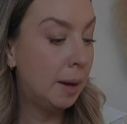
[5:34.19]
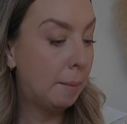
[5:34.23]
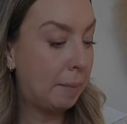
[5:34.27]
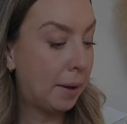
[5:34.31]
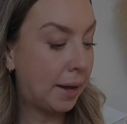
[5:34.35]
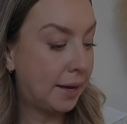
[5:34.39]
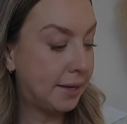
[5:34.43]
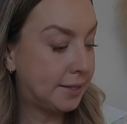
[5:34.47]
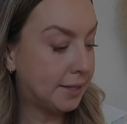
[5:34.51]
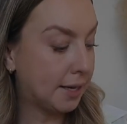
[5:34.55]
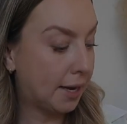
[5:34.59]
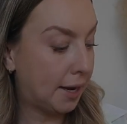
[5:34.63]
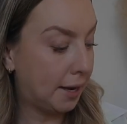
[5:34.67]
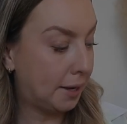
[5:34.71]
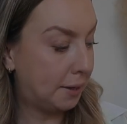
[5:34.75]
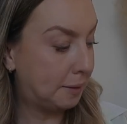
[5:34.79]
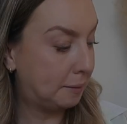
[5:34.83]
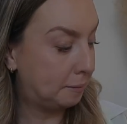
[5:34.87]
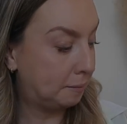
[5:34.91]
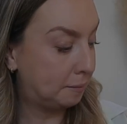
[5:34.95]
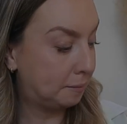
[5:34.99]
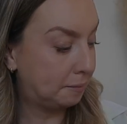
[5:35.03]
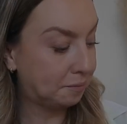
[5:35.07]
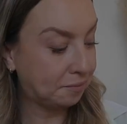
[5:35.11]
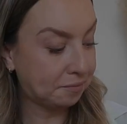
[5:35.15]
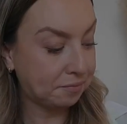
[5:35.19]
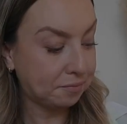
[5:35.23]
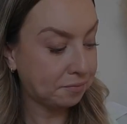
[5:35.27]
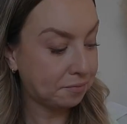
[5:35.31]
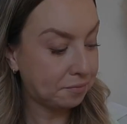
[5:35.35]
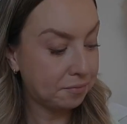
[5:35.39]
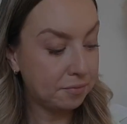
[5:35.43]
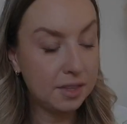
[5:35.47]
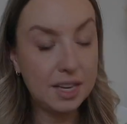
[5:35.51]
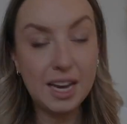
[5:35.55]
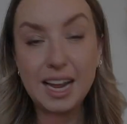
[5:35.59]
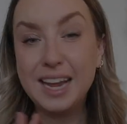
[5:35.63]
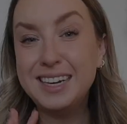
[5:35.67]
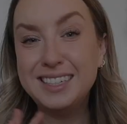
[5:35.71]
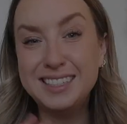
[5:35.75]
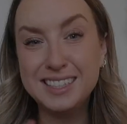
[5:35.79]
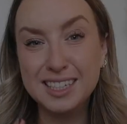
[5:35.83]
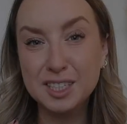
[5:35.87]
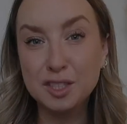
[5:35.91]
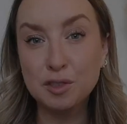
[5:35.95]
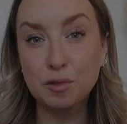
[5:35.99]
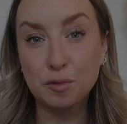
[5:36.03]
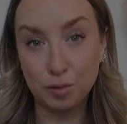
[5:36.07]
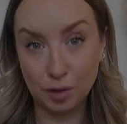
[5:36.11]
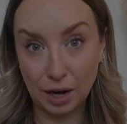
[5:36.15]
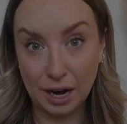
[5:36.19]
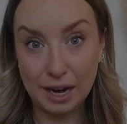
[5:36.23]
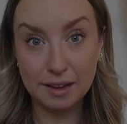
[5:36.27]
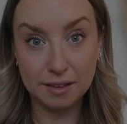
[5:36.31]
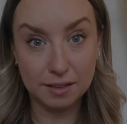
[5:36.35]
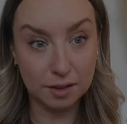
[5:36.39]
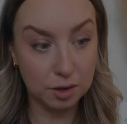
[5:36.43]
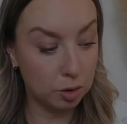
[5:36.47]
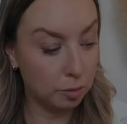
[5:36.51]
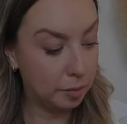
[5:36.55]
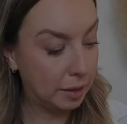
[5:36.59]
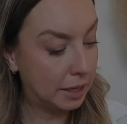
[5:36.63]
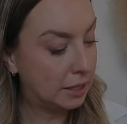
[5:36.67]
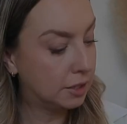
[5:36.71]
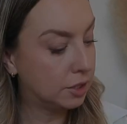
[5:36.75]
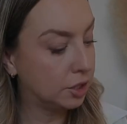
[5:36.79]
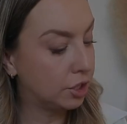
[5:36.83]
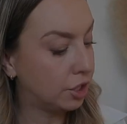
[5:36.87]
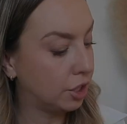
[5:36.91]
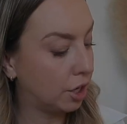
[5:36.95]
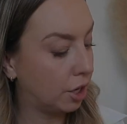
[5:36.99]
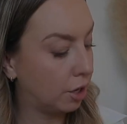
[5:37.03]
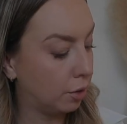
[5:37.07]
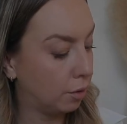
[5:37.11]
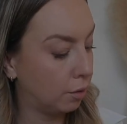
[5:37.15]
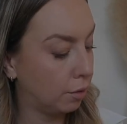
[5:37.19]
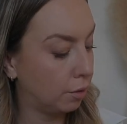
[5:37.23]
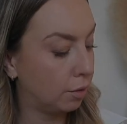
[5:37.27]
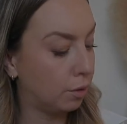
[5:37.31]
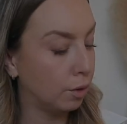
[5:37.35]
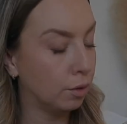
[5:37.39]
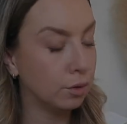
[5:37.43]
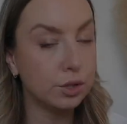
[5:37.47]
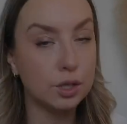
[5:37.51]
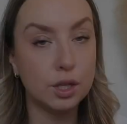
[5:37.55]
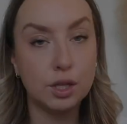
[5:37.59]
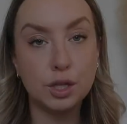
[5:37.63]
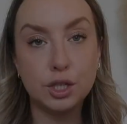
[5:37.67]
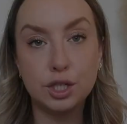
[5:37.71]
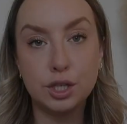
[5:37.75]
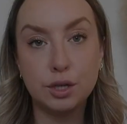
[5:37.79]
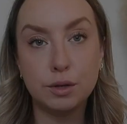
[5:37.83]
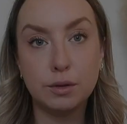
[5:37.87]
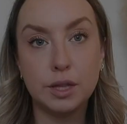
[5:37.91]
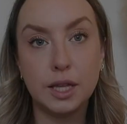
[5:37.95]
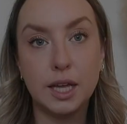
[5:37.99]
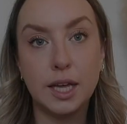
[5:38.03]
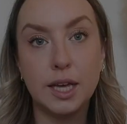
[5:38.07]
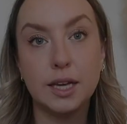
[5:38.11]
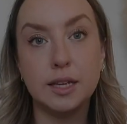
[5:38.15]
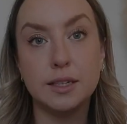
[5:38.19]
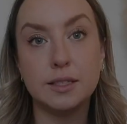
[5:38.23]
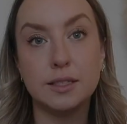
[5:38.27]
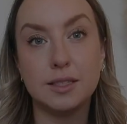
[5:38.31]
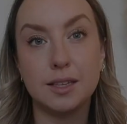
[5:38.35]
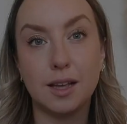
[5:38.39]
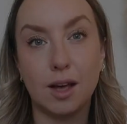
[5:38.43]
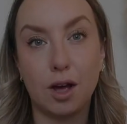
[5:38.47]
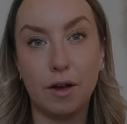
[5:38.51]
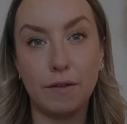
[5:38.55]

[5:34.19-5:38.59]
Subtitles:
But it does fray a little bit. So those are the two things.